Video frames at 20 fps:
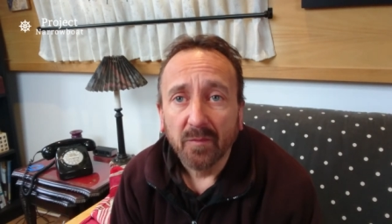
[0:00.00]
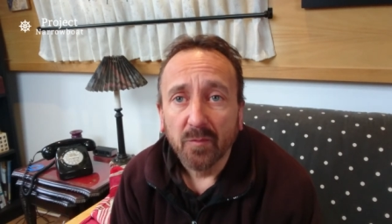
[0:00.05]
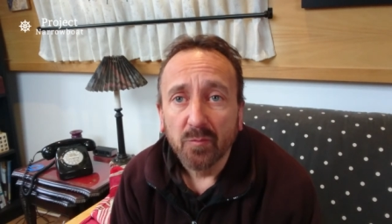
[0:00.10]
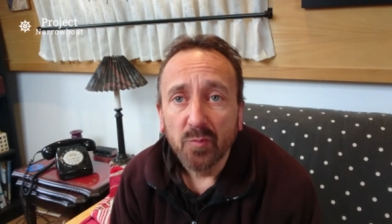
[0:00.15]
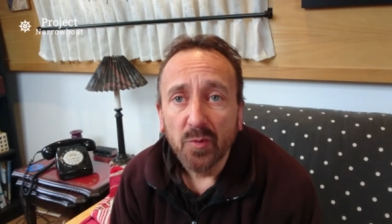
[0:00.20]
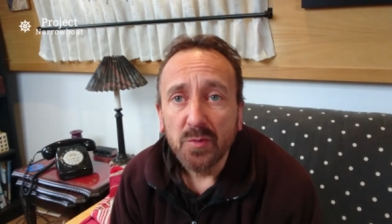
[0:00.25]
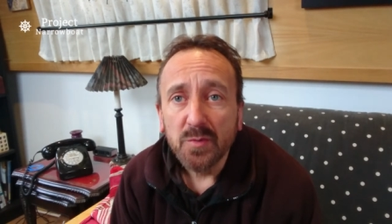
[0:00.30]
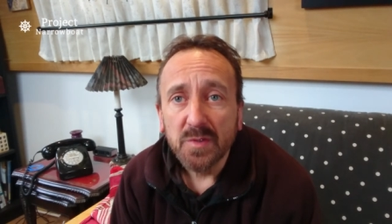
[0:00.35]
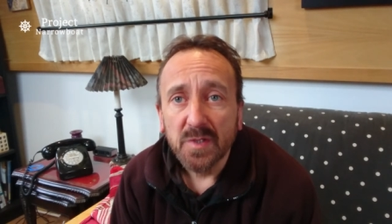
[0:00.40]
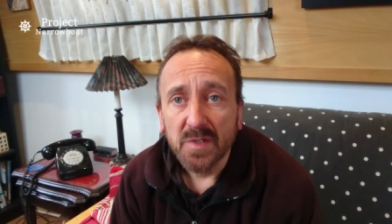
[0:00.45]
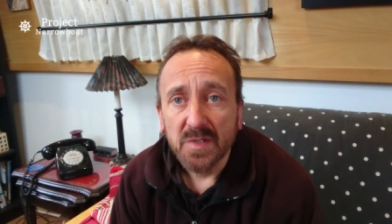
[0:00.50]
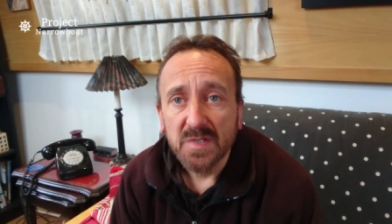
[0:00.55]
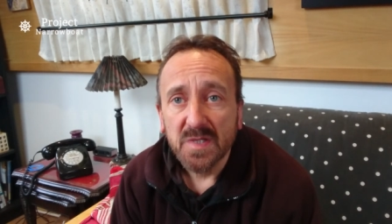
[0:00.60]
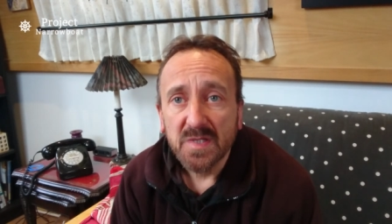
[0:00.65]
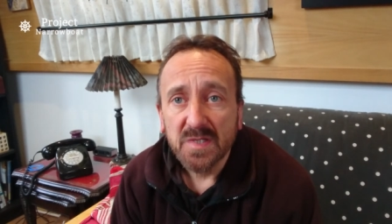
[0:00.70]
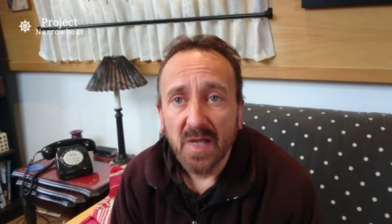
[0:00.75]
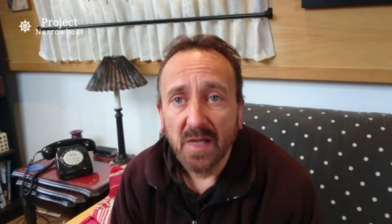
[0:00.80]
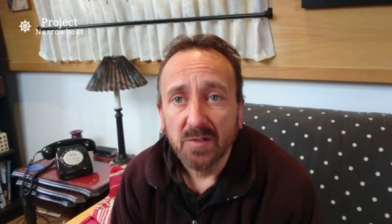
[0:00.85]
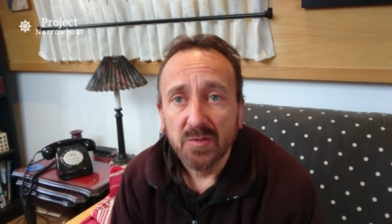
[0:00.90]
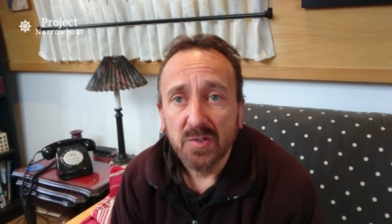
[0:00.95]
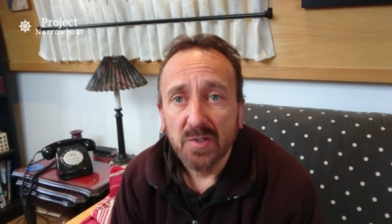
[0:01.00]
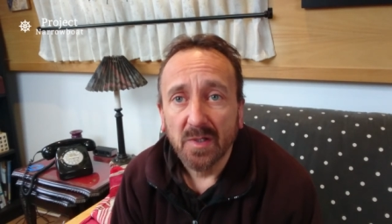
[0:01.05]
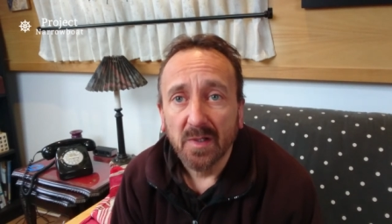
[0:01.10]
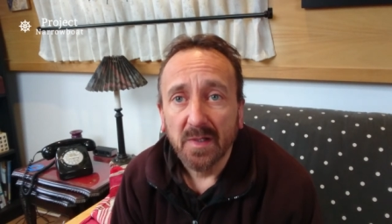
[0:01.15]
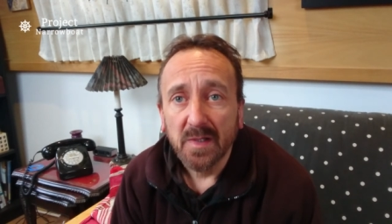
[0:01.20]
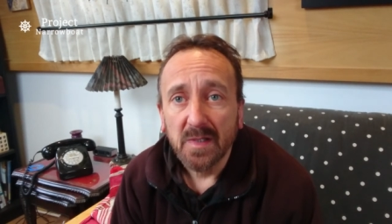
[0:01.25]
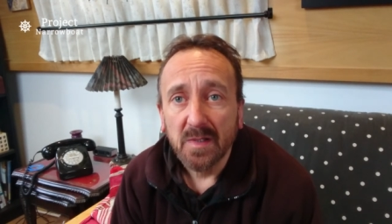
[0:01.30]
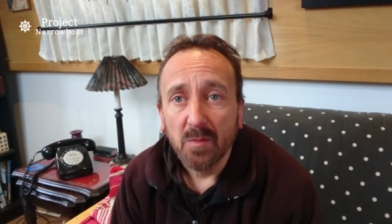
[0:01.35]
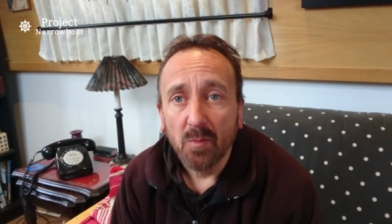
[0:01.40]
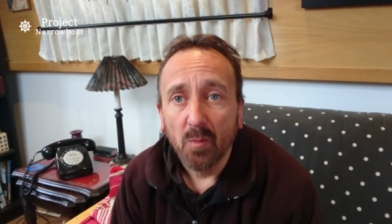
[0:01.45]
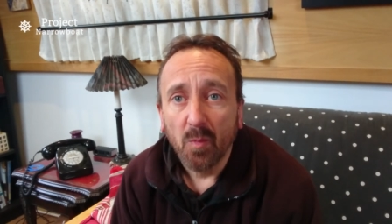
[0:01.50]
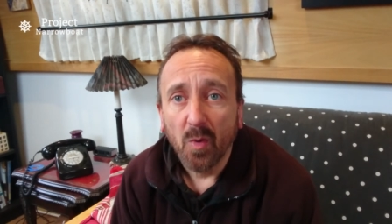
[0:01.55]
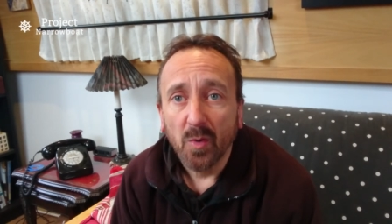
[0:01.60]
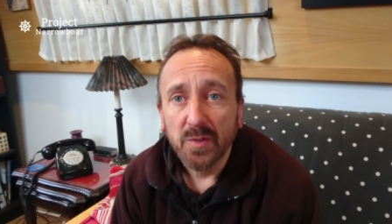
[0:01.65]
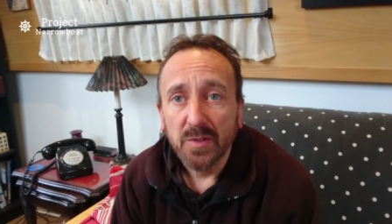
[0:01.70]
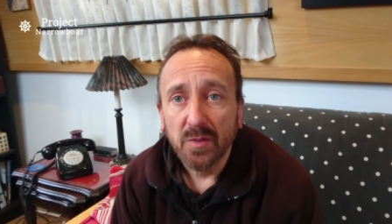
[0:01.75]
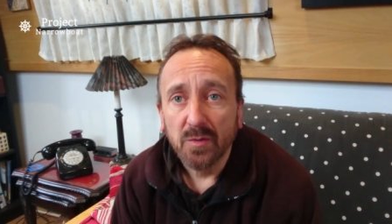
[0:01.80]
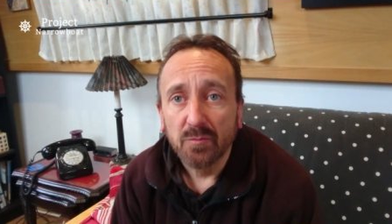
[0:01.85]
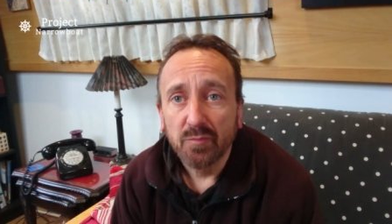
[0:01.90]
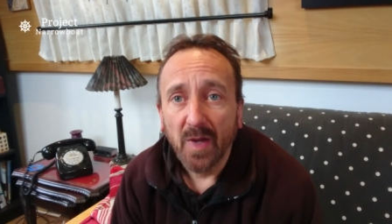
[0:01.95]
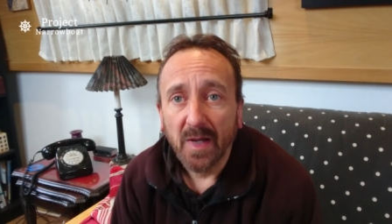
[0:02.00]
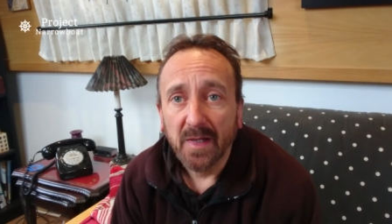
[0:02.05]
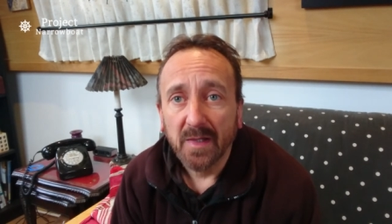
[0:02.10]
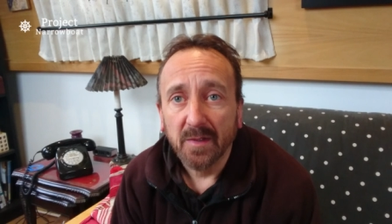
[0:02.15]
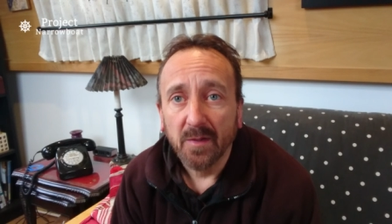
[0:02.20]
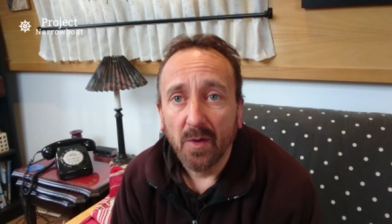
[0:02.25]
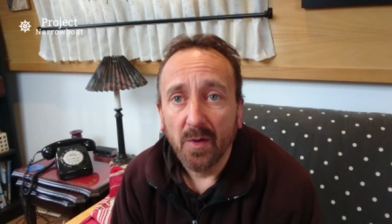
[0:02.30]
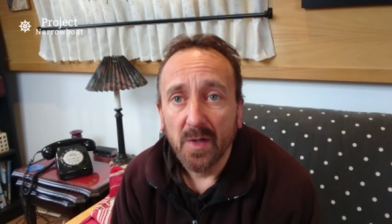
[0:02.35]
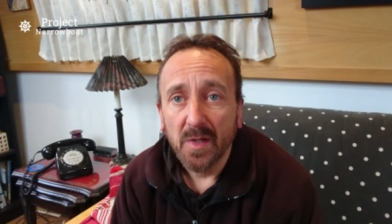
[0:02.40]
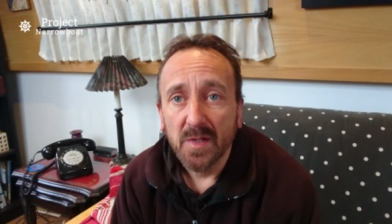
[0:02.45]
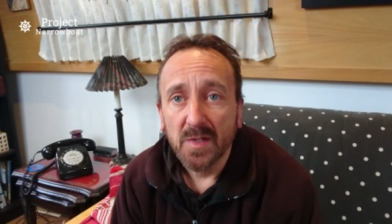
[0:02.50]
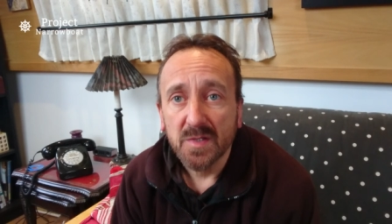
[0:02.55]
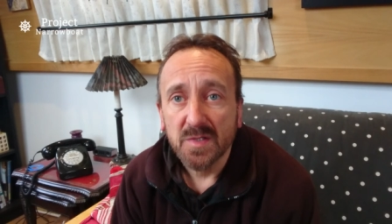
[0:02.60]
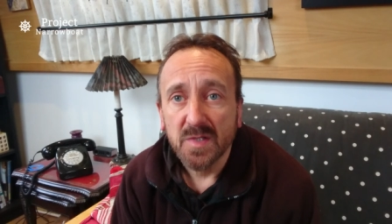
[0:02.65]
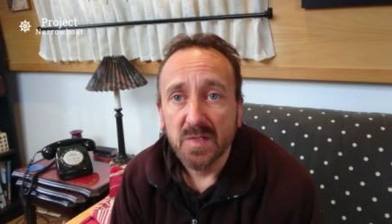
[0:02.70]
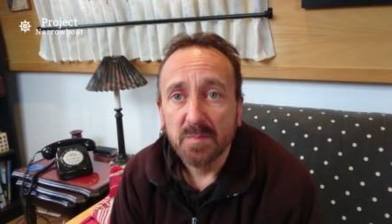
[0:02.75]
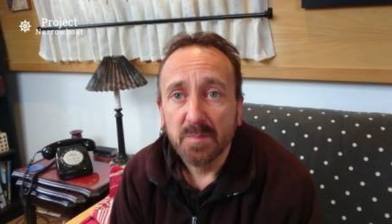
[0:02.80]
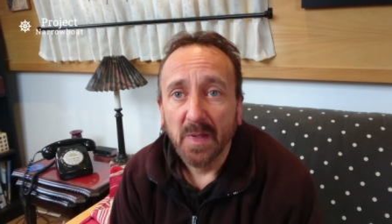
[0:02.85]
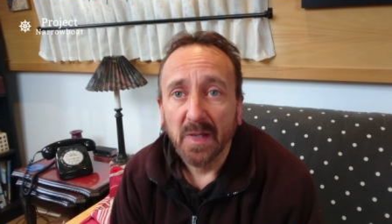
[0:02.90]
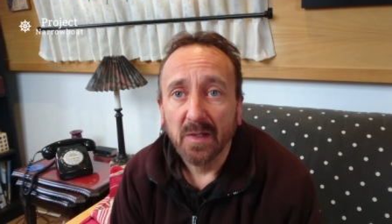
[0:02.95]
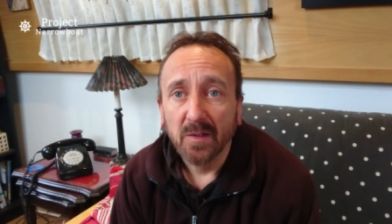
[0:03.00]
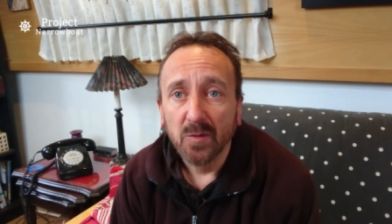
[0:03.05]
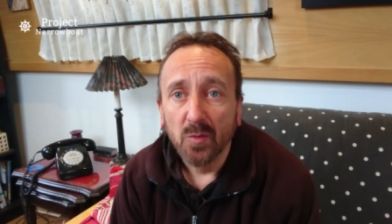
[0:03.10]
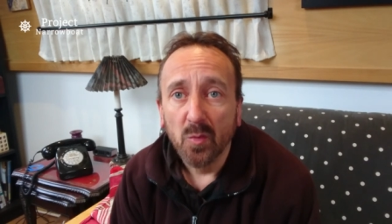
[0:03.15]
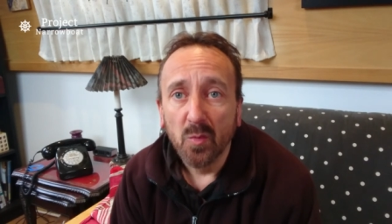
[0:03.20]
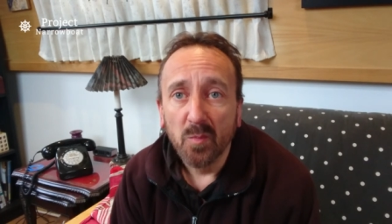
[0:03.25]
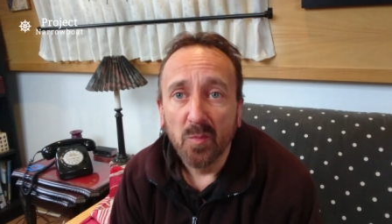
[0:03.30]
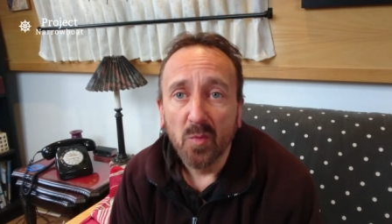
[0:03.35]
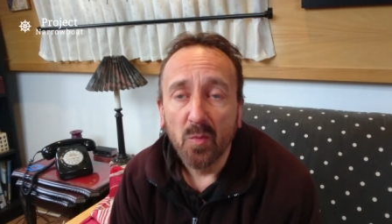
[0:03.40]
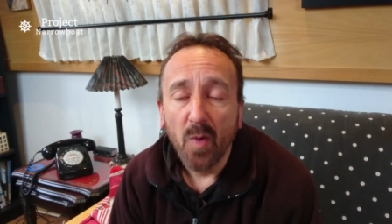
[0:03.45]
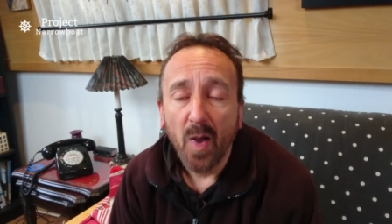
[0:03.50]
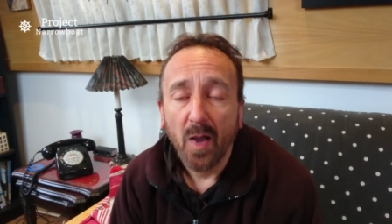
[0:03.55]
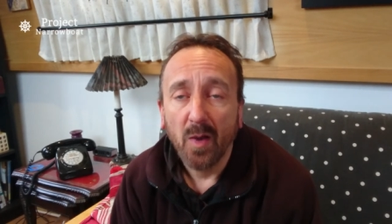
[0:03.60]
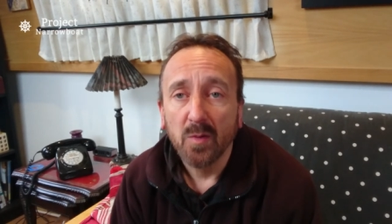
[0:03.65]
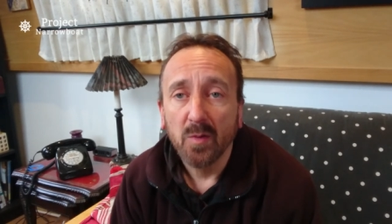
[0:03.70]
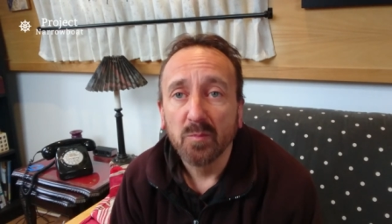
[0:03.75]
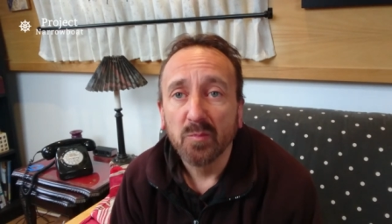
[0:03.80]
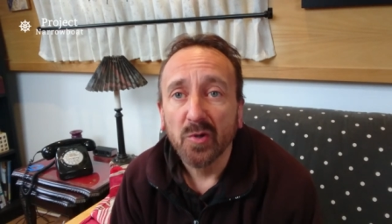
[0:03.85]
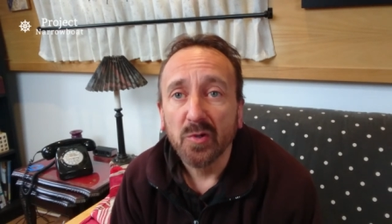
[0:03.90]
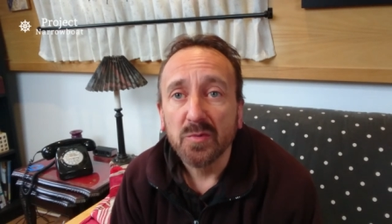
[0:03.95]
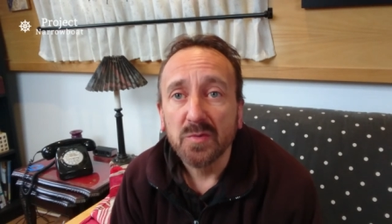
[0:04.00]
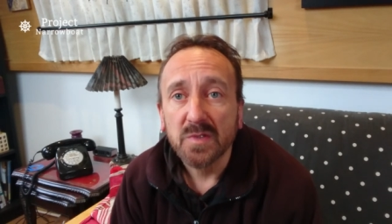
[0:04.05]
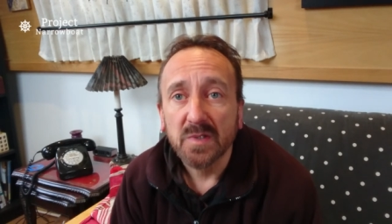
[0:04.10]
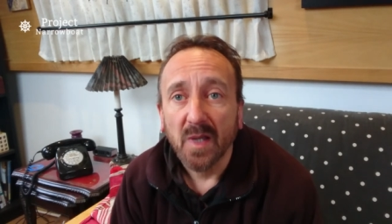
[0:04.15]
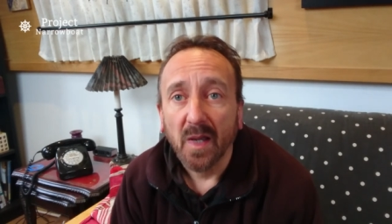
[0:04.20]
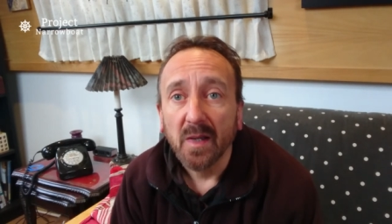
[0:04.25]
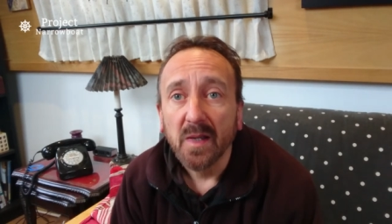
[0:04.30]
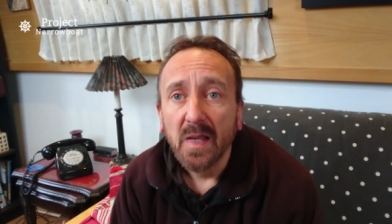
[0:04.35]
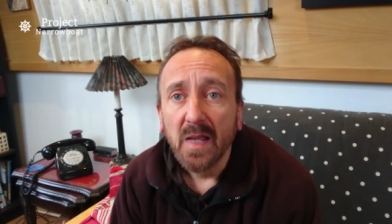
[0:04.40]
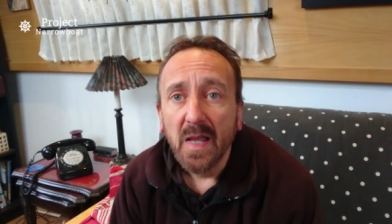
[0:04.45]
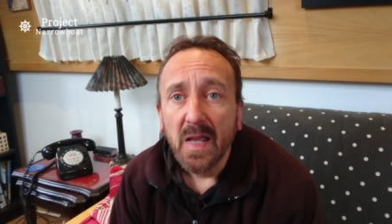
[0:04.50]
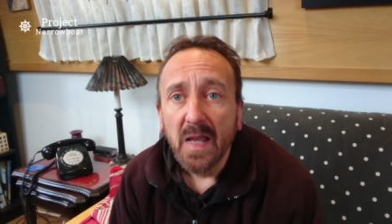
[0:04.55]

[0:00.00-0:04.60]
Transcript: the router is essentially what you'd recognise as being a normal home router.